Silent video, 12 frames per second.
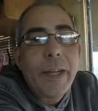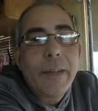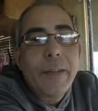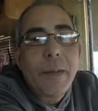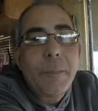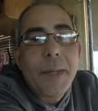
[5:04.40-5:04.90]

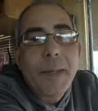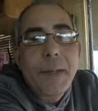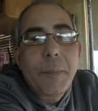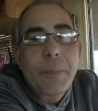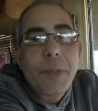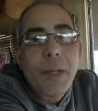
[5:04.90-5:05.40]
it, they make
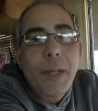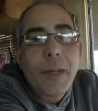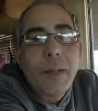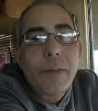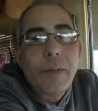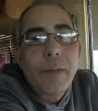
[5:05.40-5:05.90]
up
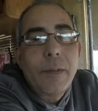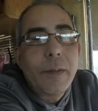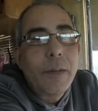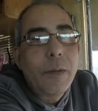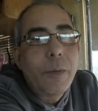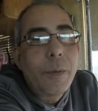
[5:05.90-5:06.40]
things,
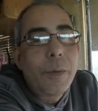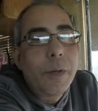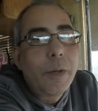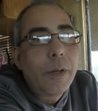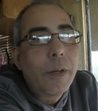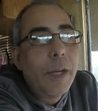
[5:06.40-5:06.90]

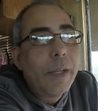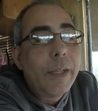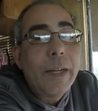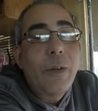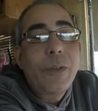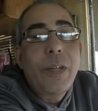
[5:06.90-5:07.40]
or
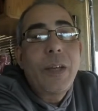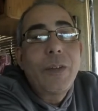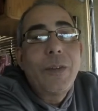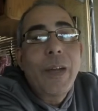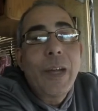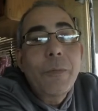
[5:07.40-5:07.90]
they don't tell
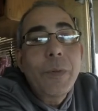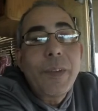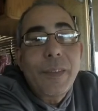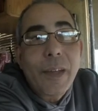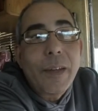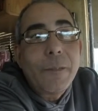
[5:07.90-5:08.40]
you
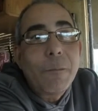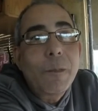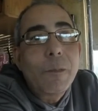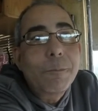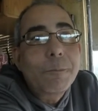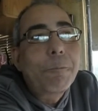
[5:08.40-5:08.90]
everything.
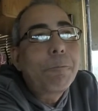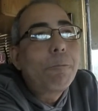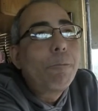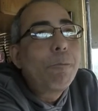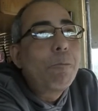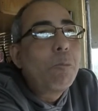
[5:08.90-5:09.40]

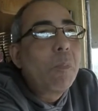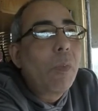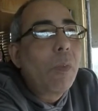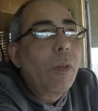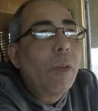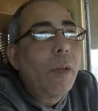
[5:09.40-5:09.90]

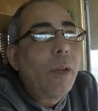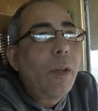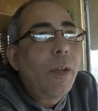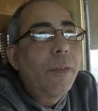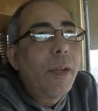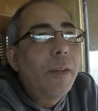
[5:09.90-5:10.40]
And
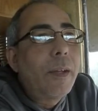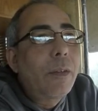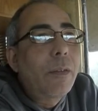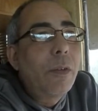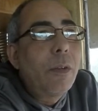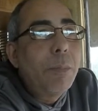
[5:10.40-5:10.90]
I think
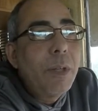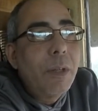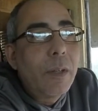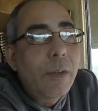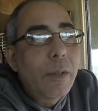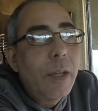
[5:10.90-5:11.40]
that's going to be
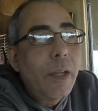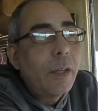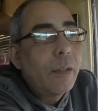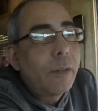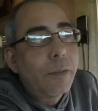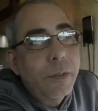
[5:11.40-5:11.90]
a
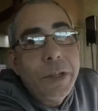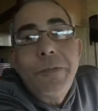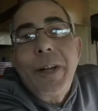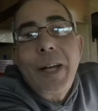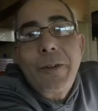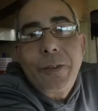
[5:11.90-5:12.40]
thing, the C
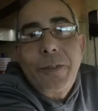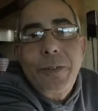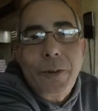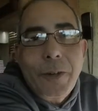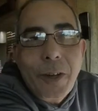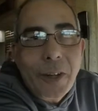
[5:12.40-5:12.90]
virus
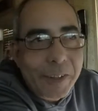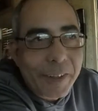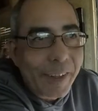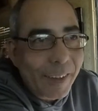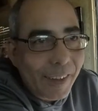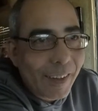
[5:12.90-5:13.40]
they're calling
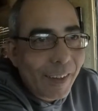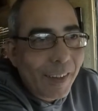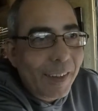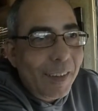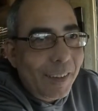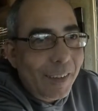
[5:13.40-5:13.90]
it.
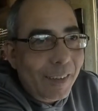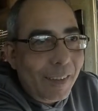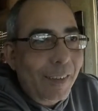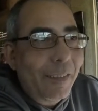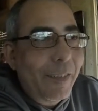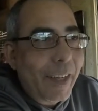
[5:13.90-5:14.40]
I
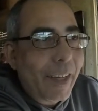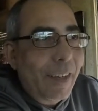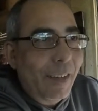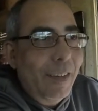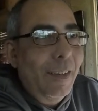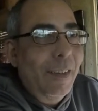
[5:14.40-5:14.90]
love
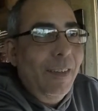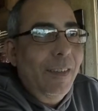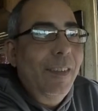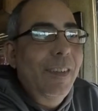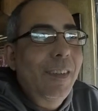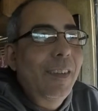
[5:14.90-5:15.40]
that.
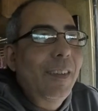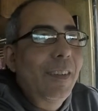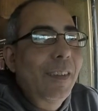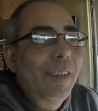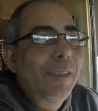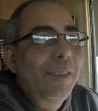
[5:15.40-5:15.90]

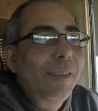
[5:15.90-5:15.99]
Um,